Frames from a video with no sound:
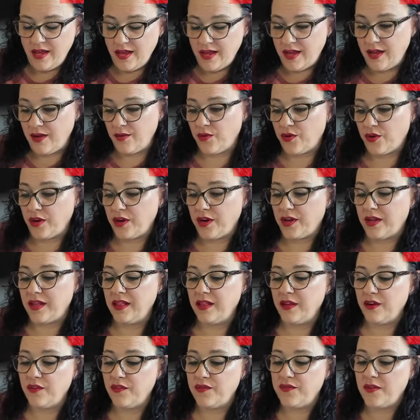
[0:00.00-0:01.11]
And we're going to
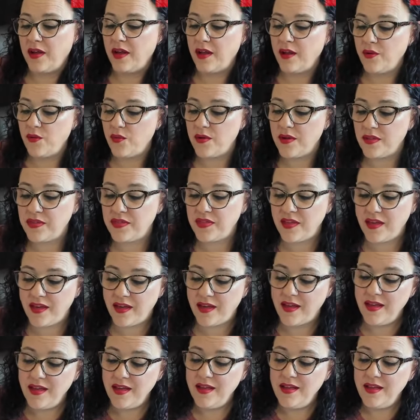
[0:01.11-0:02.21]
clarify with
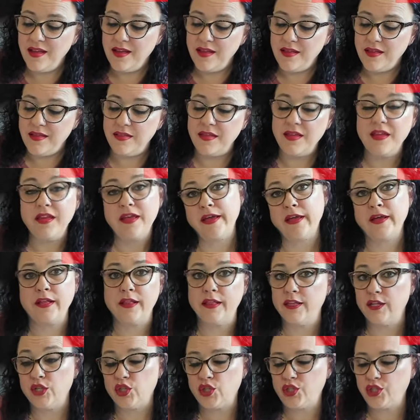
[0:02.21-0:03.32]
the
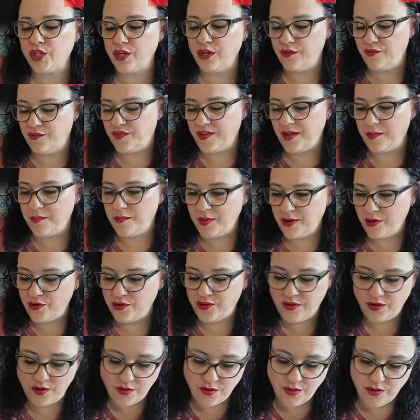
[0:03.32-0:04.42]
English vampire
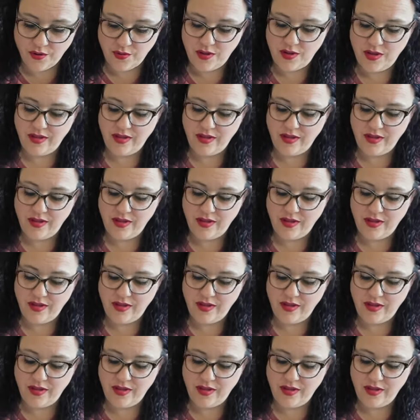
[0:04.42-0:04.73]
tarot.